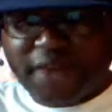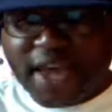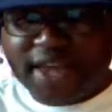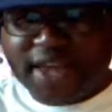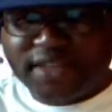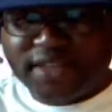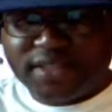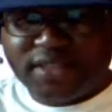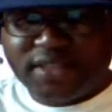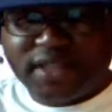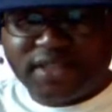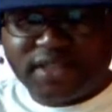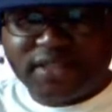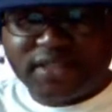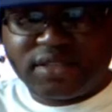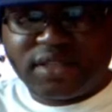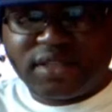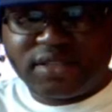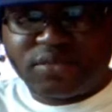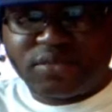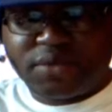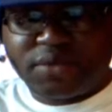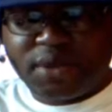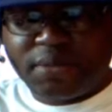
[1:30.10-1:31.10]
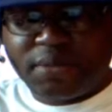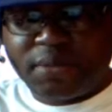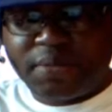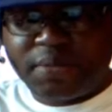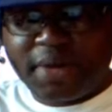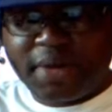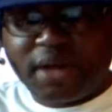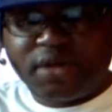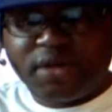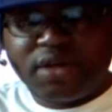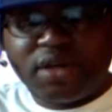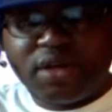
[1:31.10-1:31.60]
facts. That's that's what I'm
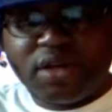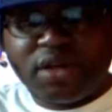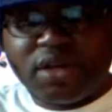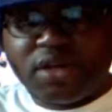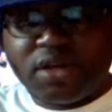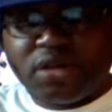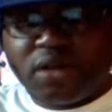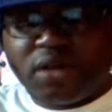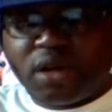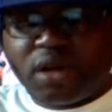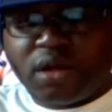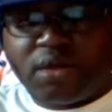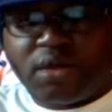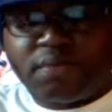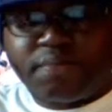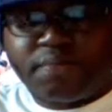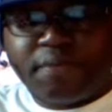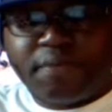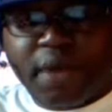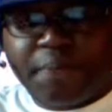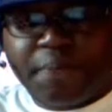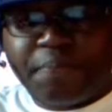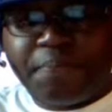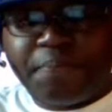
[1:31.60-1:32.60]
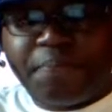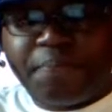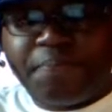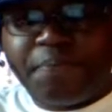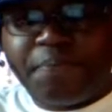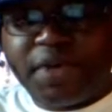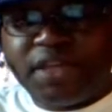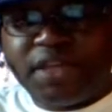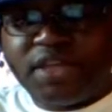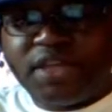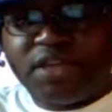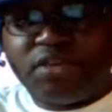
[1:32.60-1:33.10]
about. Um, my
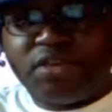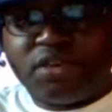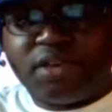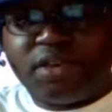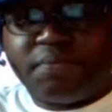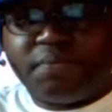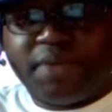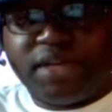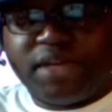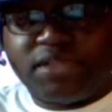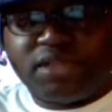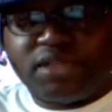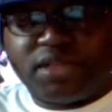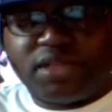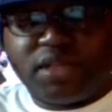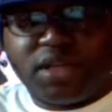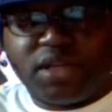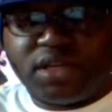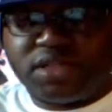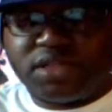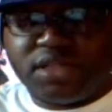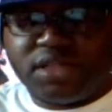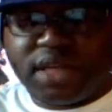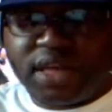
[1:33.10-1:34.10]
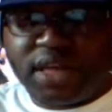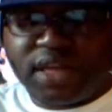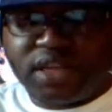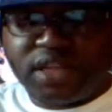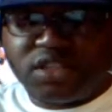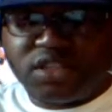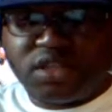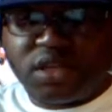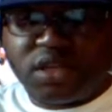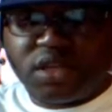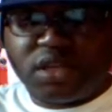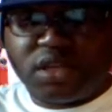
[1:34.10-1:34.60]
opinion on it basically is that
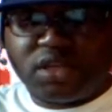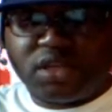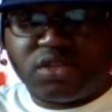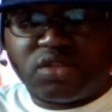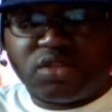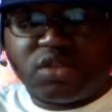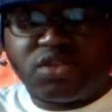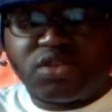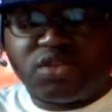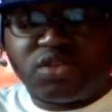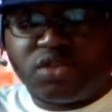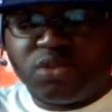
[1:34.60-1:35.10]
it's, it's all